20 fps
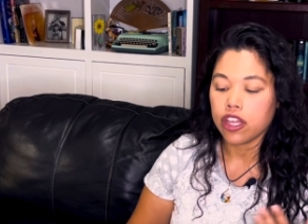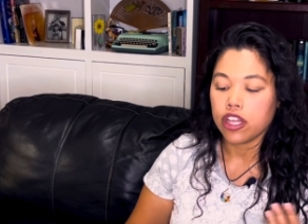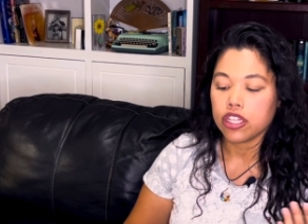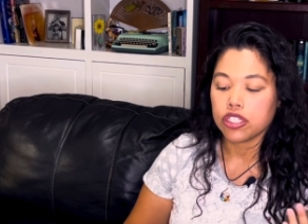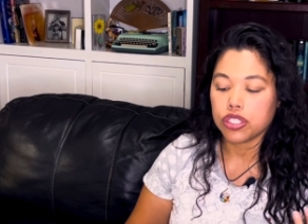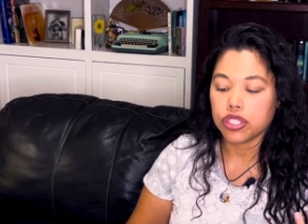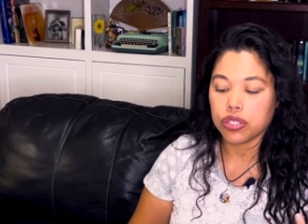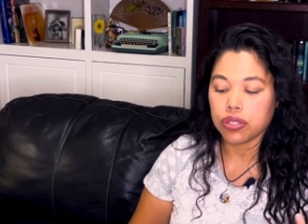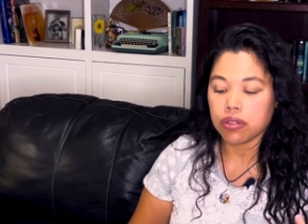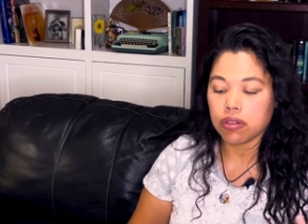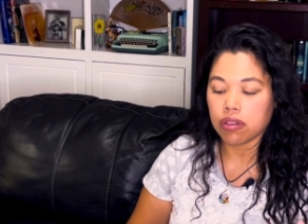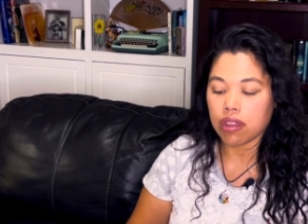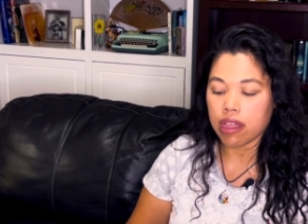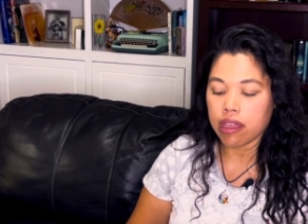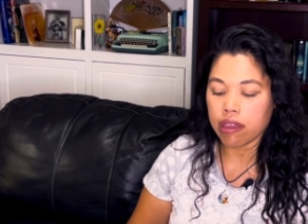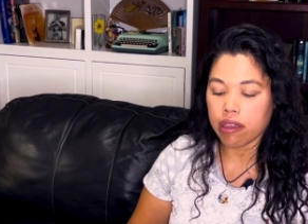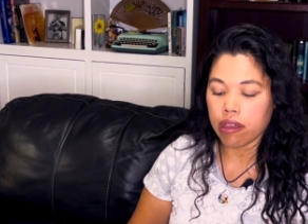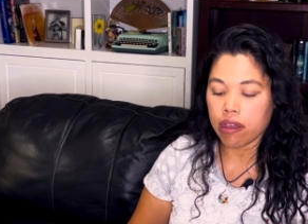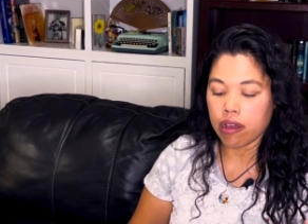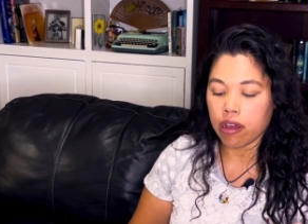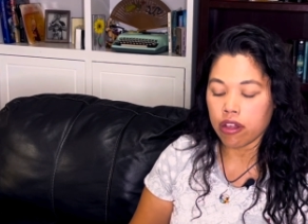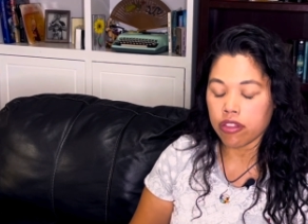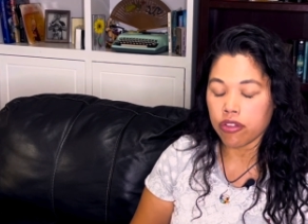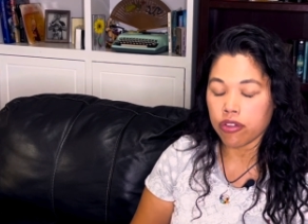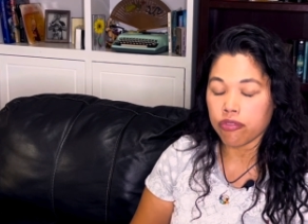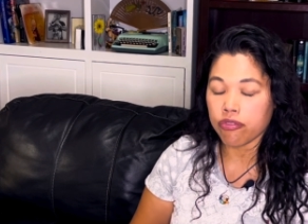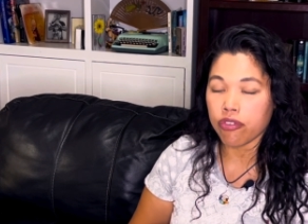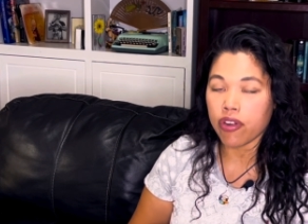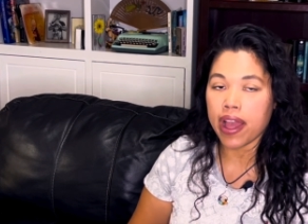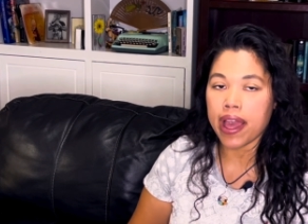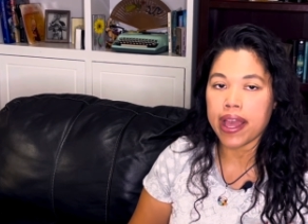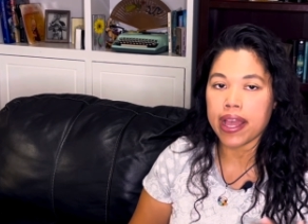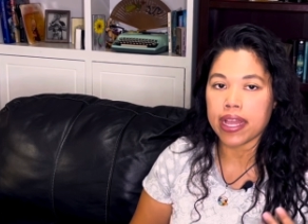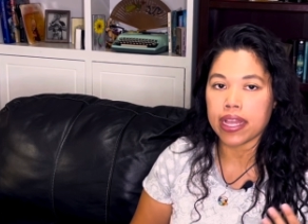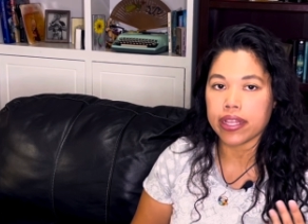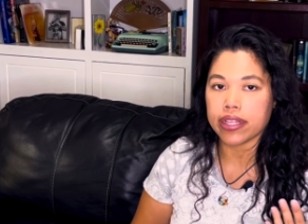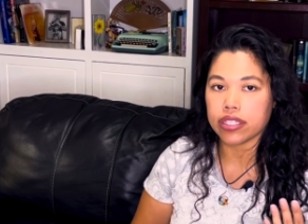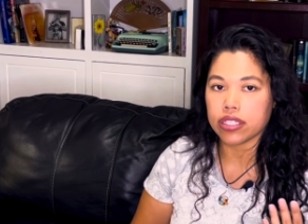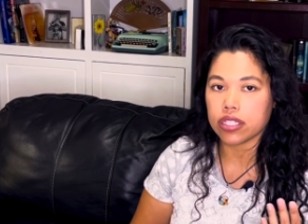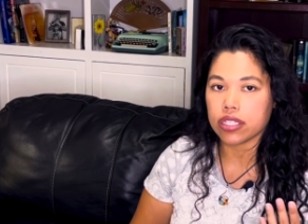to like other
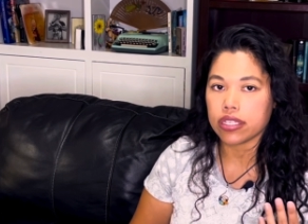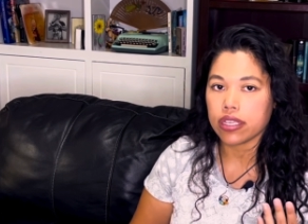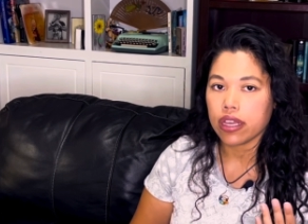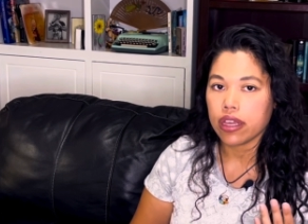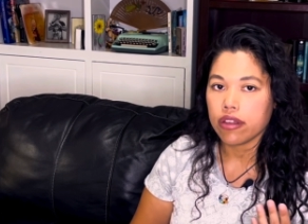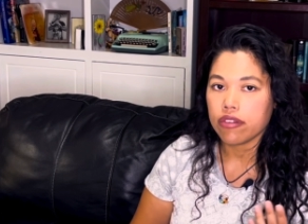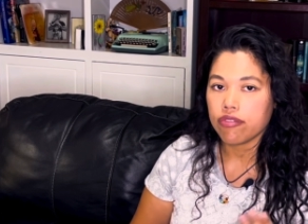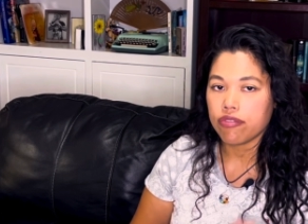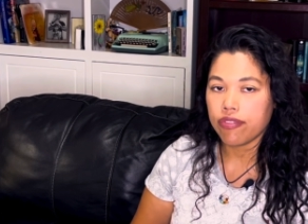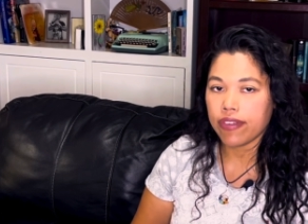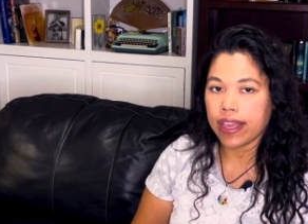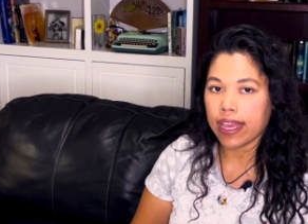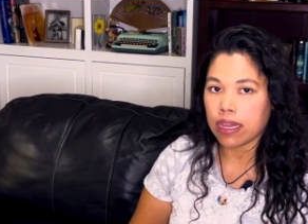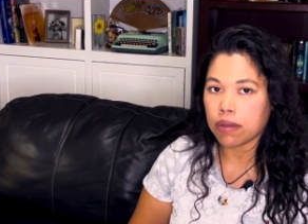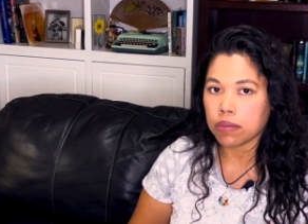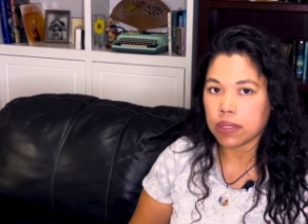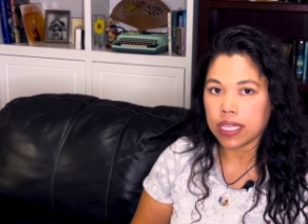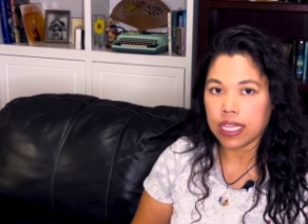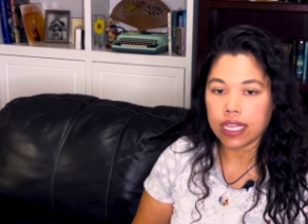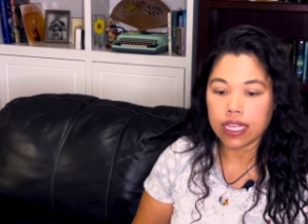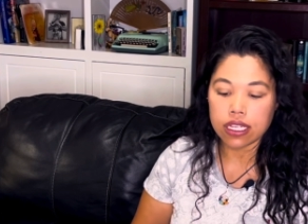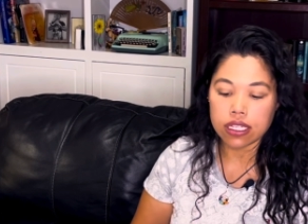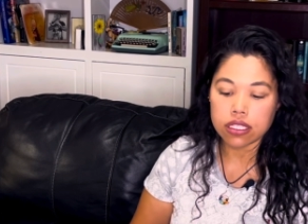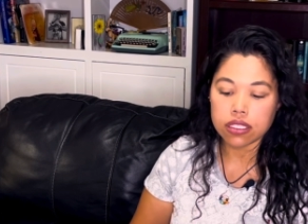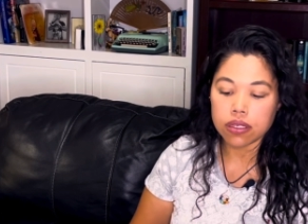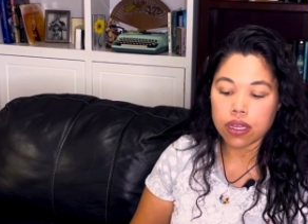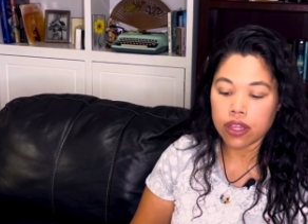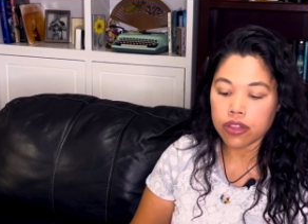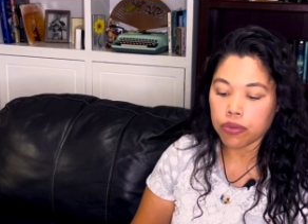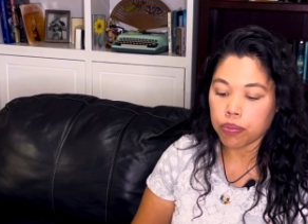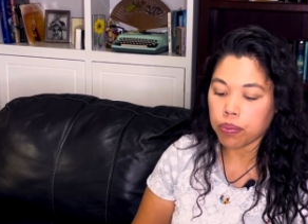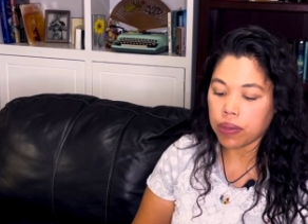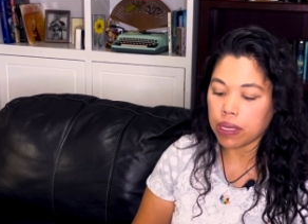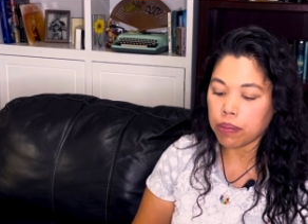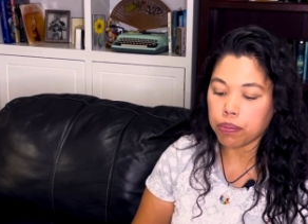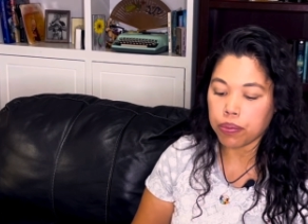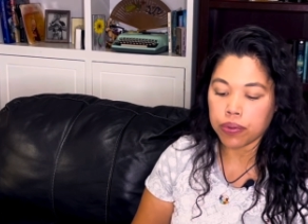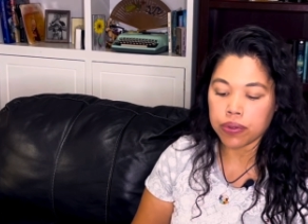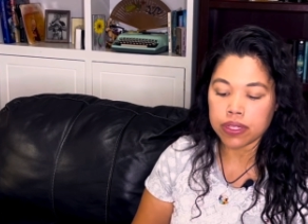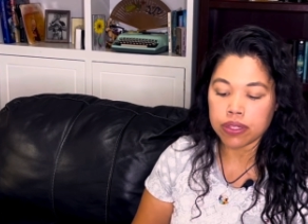friends, families, other
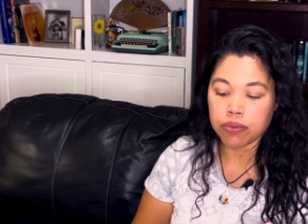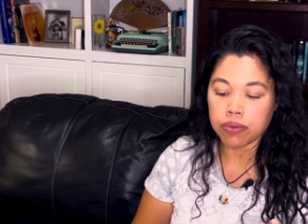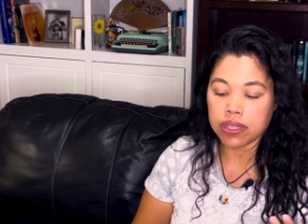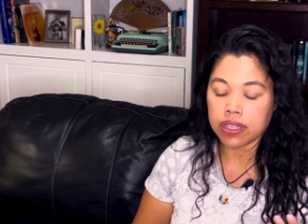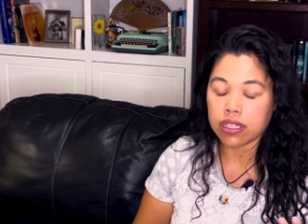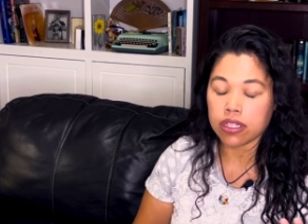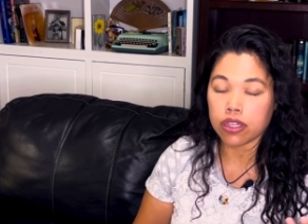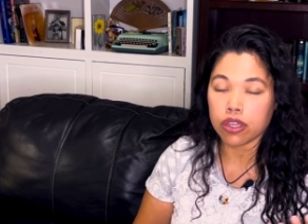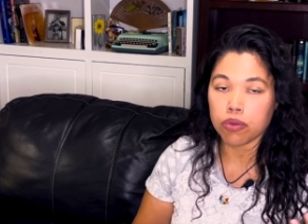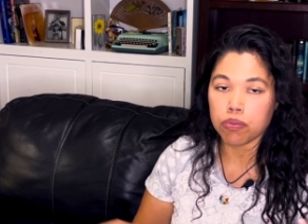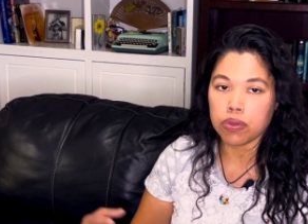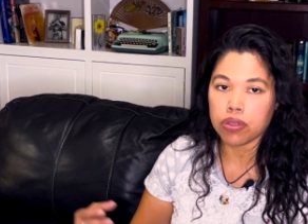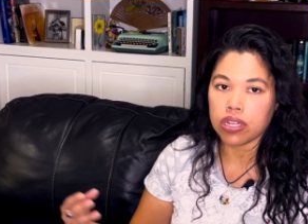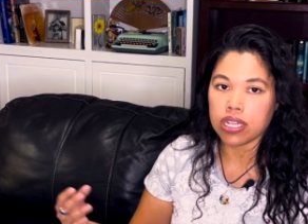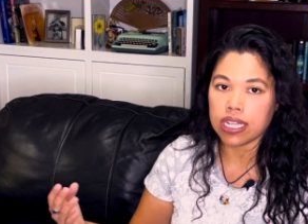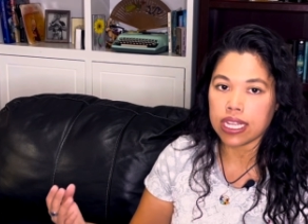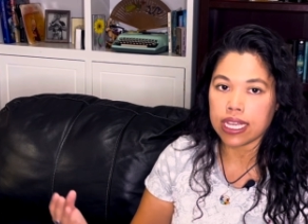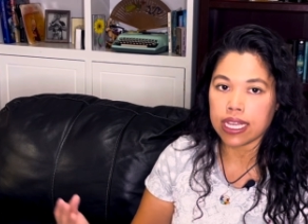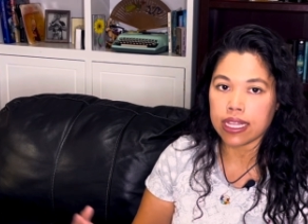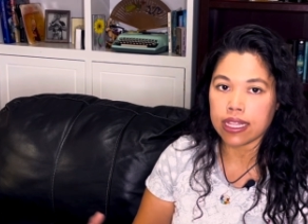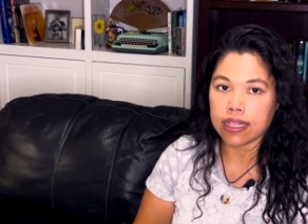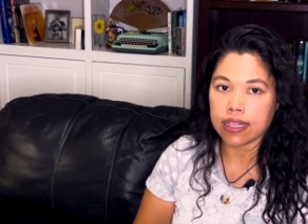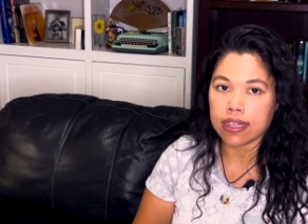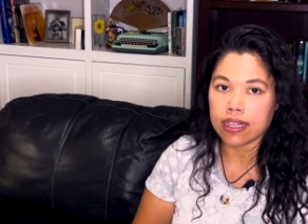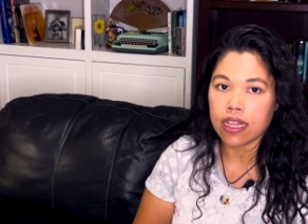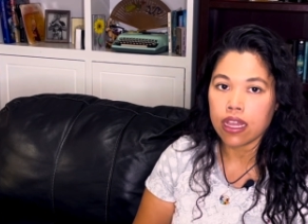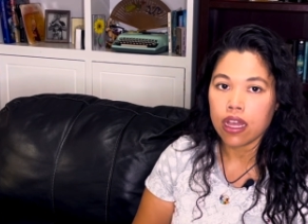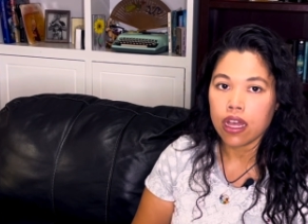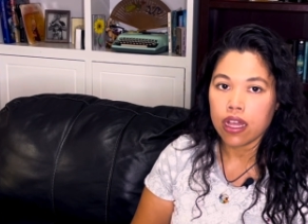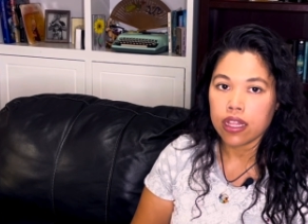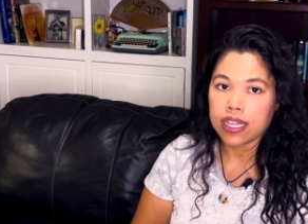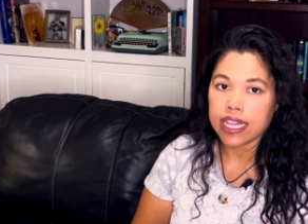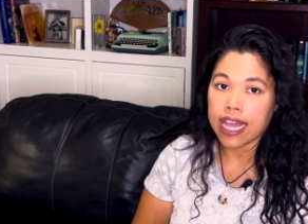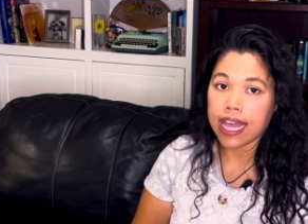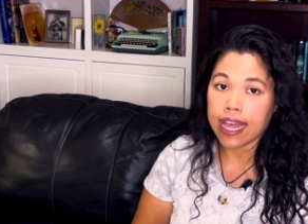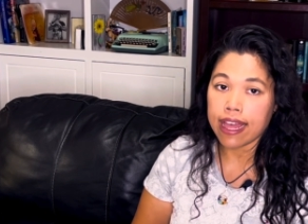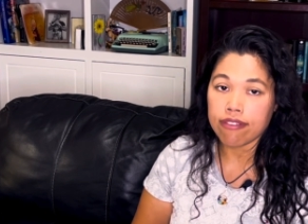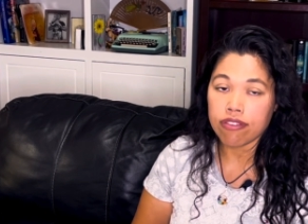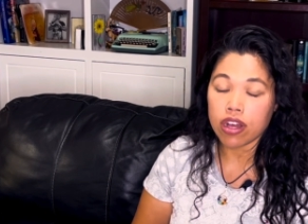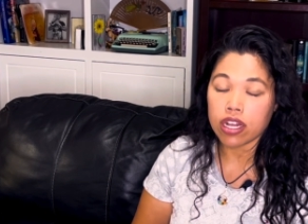people within the community that
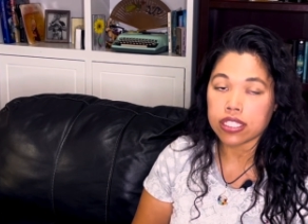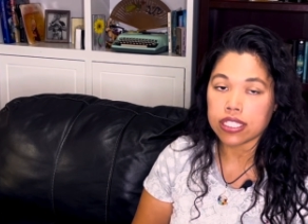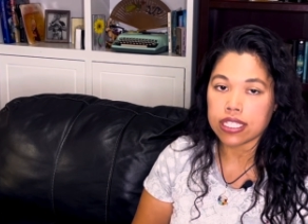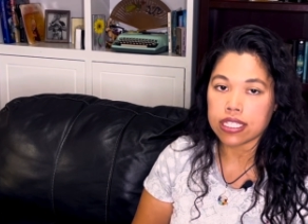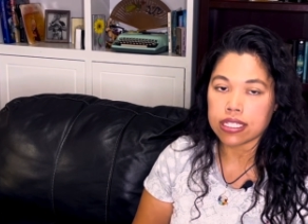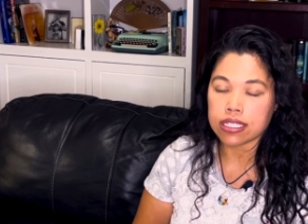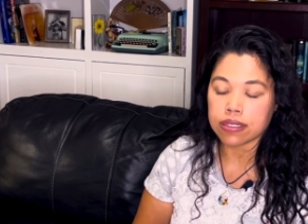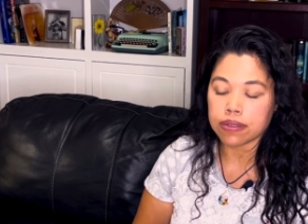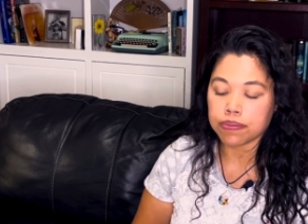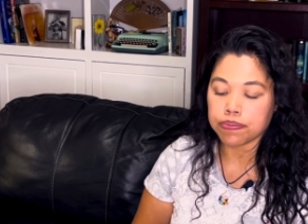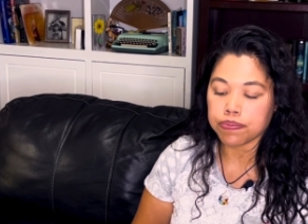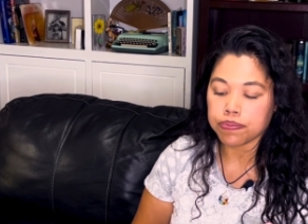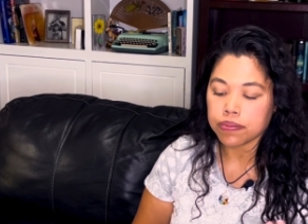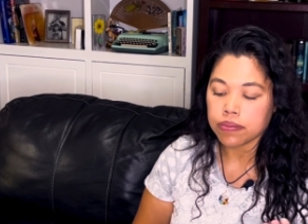have autism,